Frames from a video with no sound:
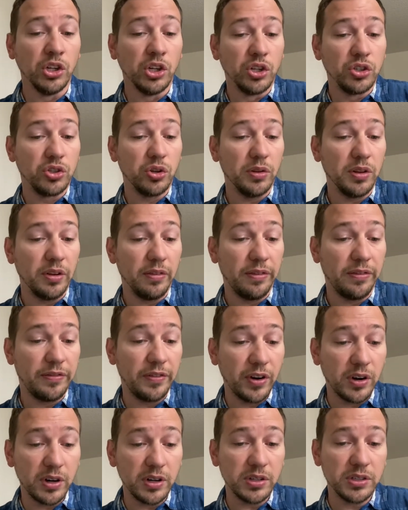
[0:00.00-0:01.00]
so the
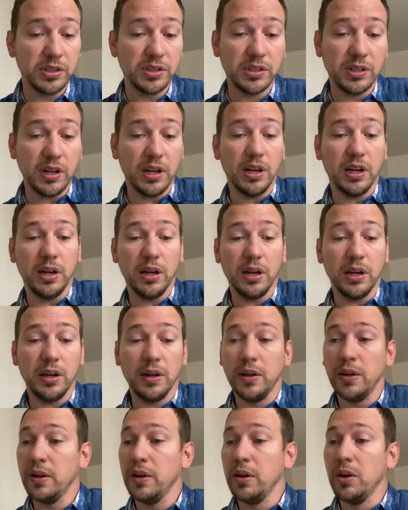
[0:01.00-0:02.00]
first
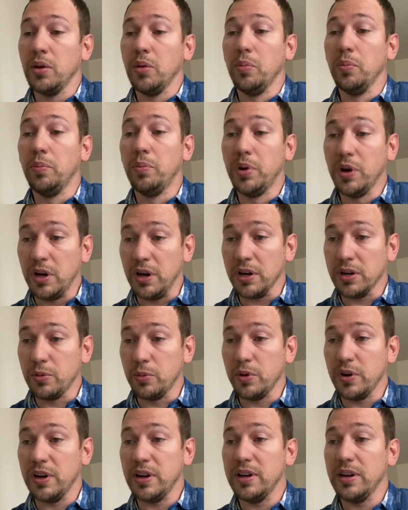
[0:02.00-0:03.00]
book
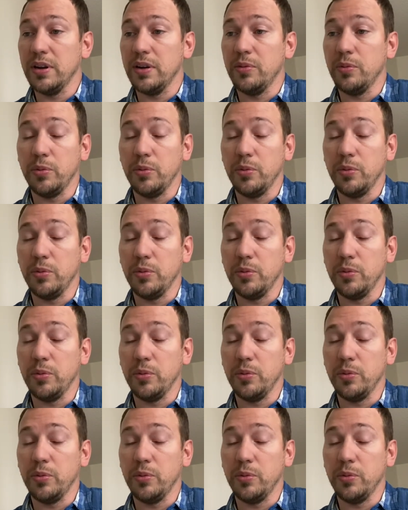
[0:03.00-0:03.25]
we're gonna